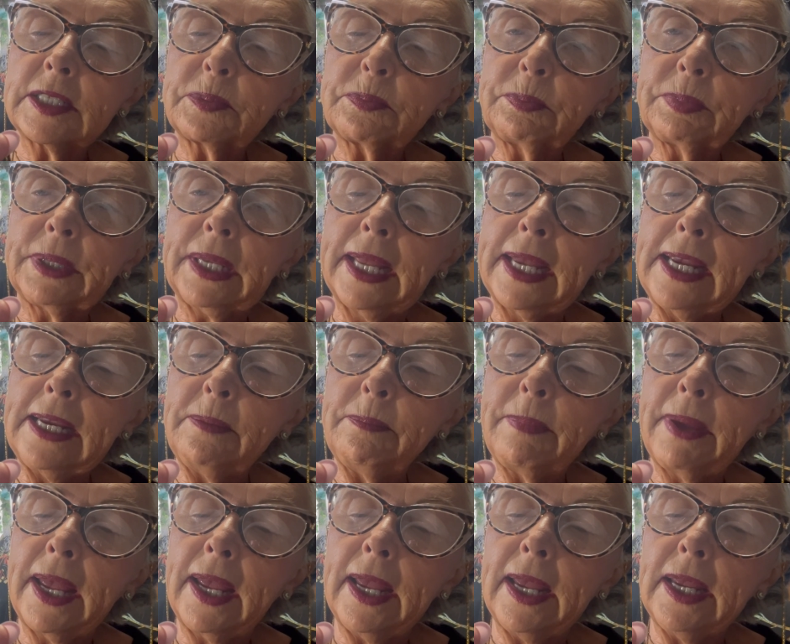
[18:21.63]
plain
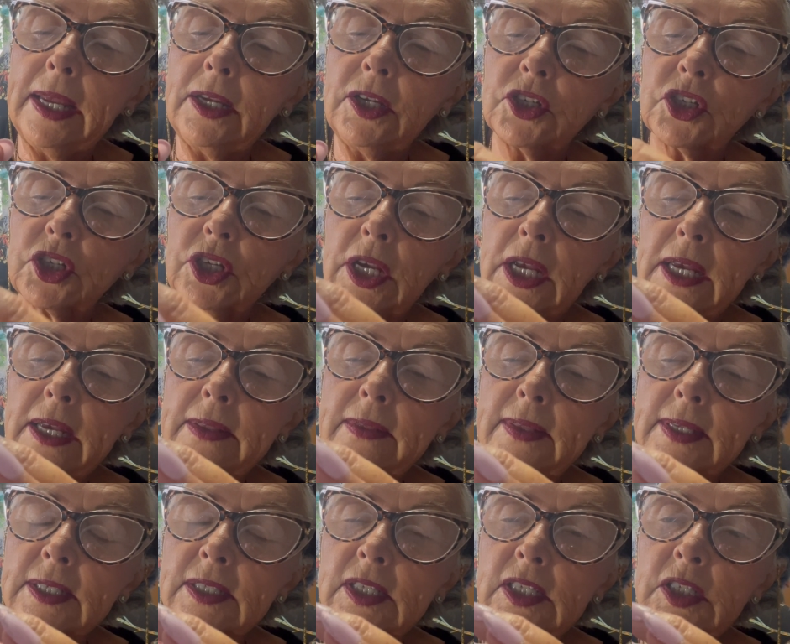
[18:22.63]
beige,
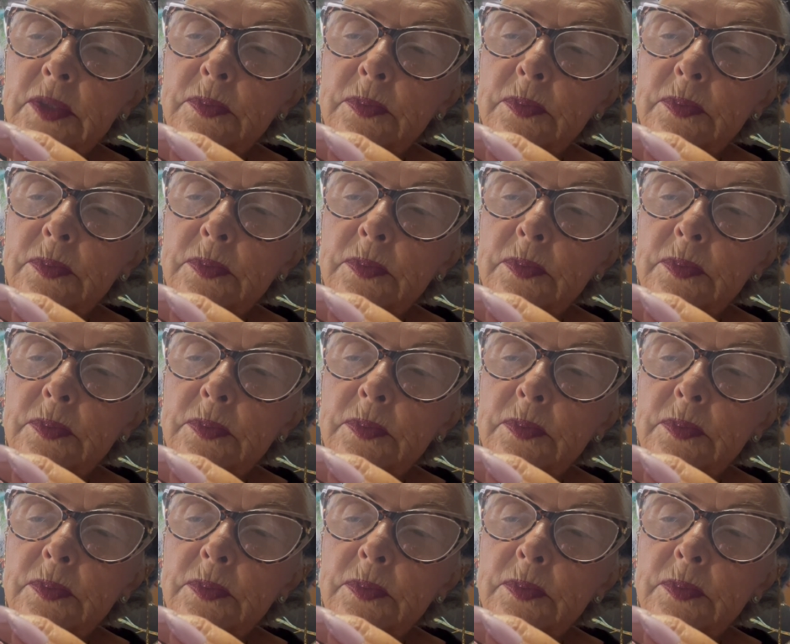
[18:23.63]
this is